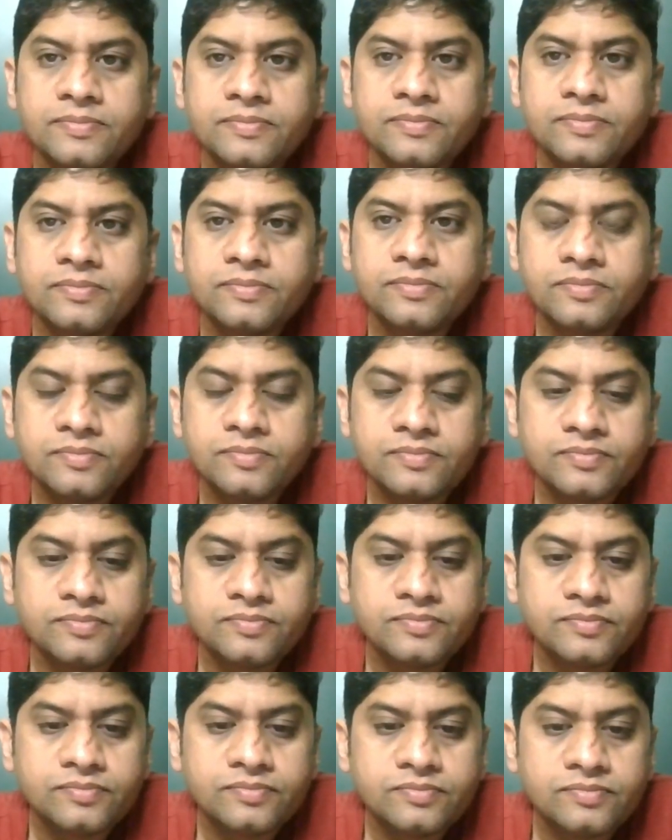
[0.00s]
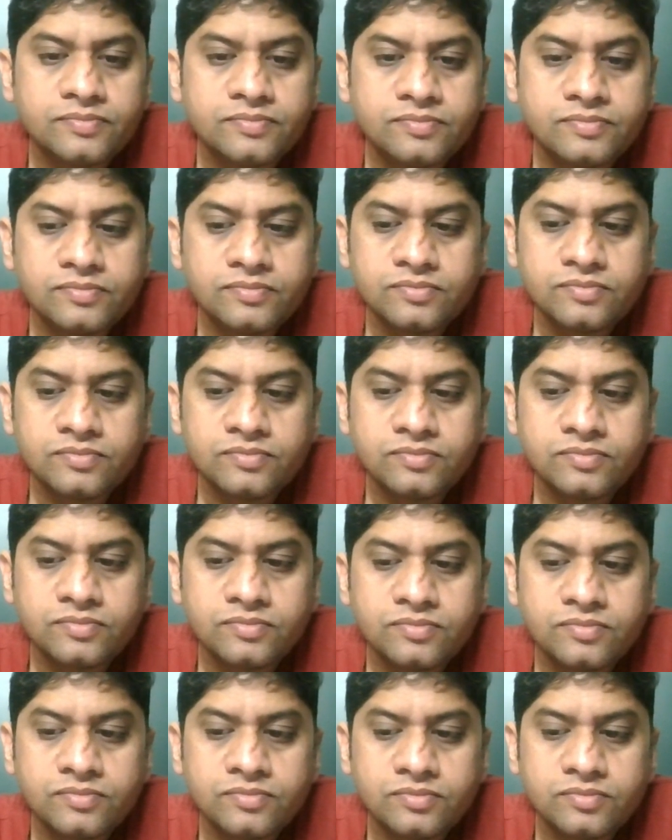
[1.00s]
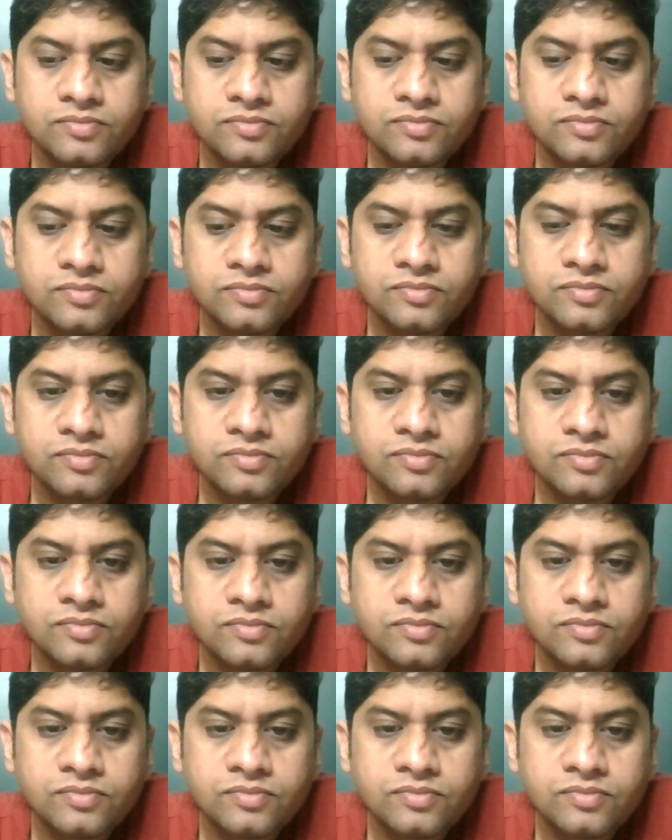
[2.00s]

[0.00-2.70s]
Nobody speaks.